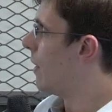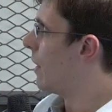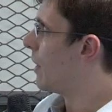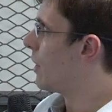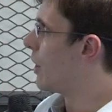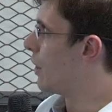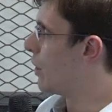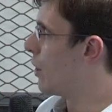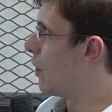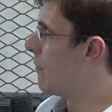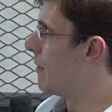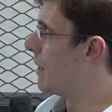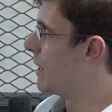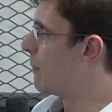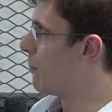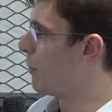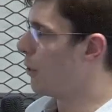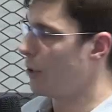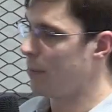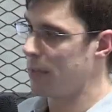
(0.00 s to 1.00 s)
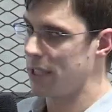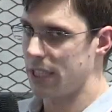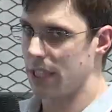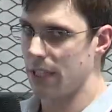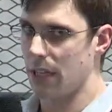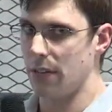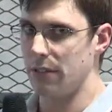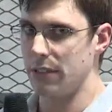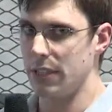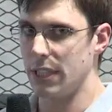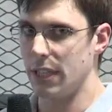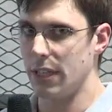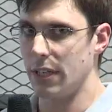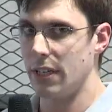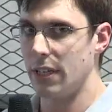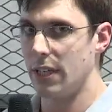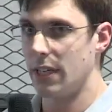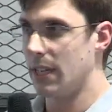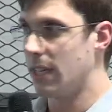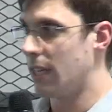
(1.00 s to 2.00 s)
concurrent deployments are going to
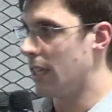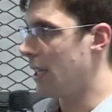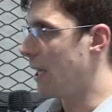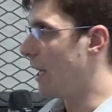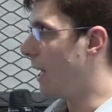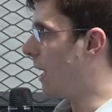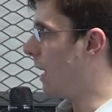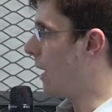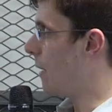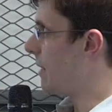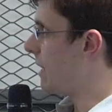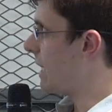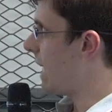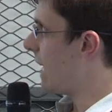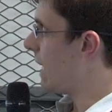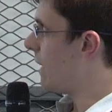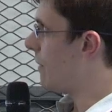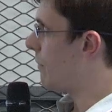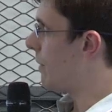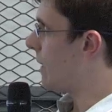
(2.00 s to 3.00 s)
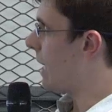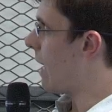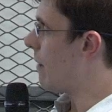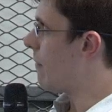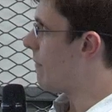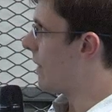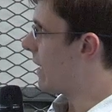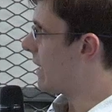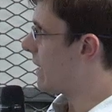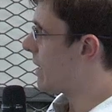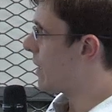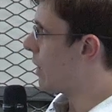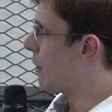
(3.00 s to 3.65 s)
take for their events.